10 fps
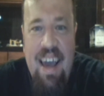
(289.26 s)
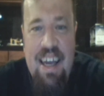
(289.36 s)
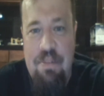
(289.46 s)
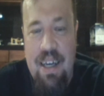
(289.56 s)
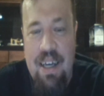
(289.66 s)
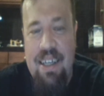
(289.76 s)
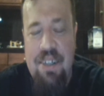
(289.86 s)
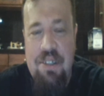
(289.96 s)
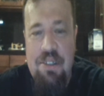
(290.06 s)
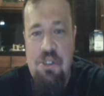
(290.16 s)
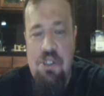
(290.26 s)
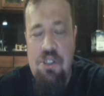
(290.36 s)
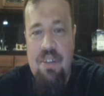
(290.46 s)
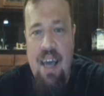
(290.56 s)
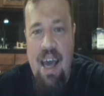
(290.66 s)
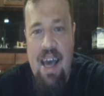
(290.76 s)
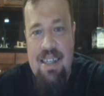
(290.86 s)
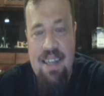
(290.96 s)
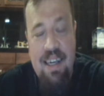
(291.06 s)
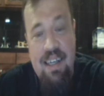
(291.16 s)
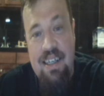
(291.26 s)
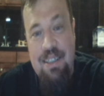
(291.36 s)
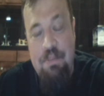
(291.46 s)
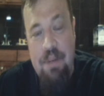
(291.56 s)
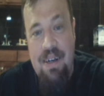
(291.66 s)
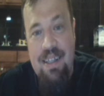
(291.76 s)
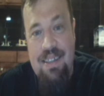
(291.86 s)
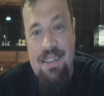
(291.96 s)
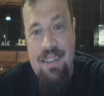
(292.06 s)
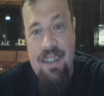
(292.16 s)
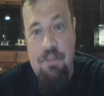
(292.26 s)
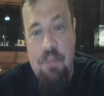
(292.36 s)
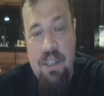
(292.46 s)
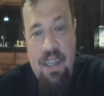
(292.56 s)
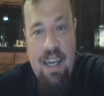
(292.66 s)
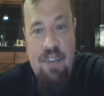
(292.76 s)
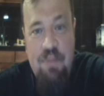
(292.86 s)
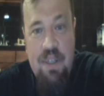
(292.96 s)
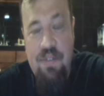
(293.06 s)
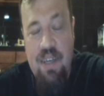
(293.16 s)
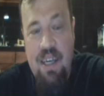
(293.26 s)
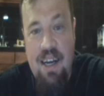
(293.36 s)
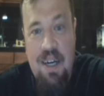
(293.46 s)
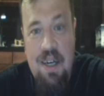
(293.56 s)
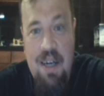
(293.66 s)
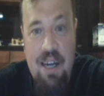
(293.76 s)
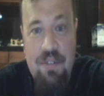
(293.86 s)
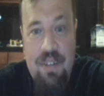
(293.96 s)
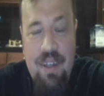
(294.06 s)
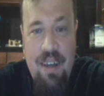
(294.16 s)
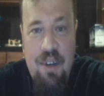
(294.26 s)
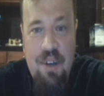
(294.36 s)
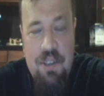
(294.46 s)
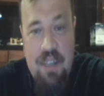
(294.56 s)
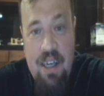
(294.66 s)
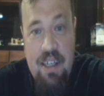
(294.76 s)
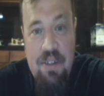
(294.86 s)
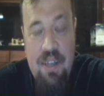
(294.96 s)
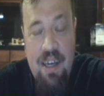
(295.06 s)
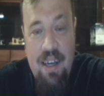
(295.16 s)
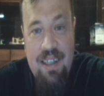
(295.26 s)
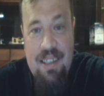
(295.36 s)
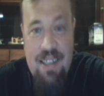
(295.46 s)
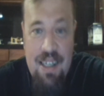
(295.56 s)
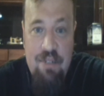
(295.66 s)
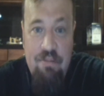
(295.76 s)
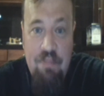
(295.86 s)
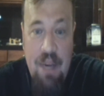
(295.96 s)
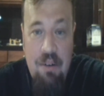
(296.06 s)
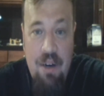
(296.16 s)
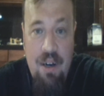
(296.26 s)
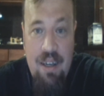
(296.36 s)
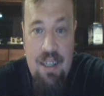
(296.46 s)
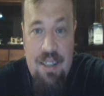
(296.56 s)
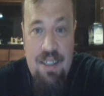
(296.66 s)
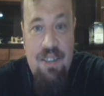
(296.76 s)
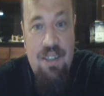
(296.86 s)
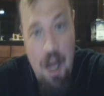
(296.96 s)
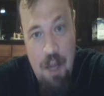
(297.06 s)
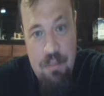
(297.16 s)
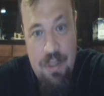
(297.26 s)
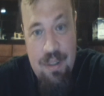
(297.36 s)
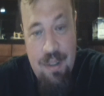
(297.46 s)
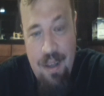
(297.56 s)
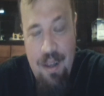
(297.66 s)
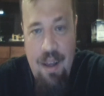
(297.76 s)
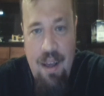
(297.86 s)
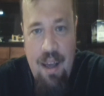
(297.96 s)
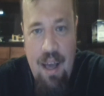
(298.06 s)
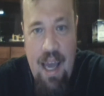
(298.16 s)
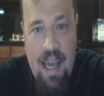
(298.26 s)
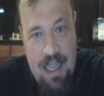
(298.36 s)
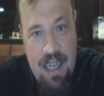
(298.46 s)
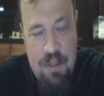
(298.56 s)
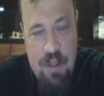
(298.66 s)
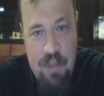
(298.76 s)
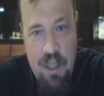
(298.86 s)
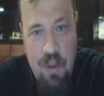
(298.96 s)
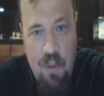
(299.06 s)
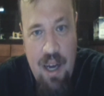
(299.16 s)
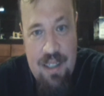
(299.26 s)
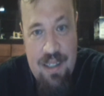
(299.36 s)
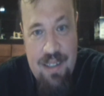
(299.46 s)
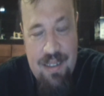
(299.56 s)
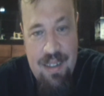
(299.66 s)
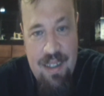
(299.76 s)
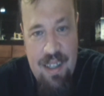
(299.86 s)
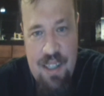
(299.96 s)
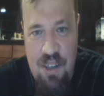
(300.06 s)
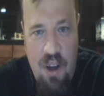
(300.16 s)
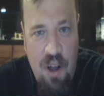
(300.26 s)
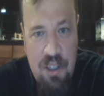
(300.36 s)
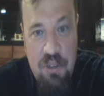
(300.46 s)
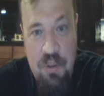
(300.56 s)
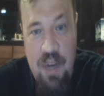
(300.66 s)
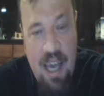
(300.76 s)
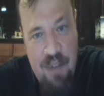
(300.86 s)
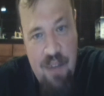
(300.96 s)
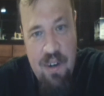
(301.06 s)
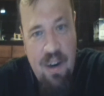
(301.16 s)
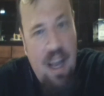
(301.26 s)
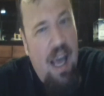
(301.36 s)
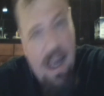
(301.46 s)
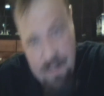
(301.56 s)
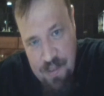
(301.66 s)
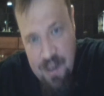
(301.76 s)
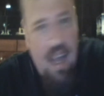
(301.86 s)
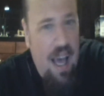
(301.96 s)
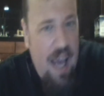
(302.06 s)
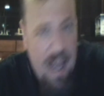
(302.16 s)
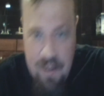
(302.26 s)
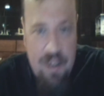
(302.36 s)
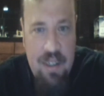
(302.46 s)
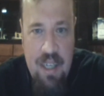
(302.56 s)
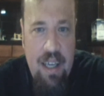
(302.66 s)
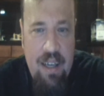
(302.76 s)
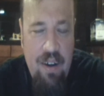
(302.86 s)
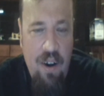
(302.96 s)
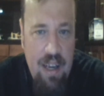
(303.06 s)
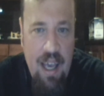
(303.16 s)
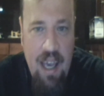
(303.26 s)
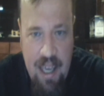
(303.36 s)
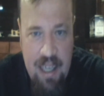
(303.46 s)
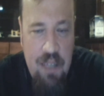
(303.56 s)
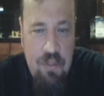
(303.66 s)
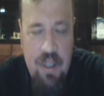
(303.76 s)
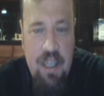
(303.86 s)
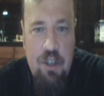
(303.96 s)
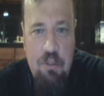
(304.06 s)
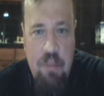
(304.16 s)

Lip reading: anybody who's has any experience in building FPV aircraft will tell you that excessive power is dumb. 800 milliwatts is all you ever need on any video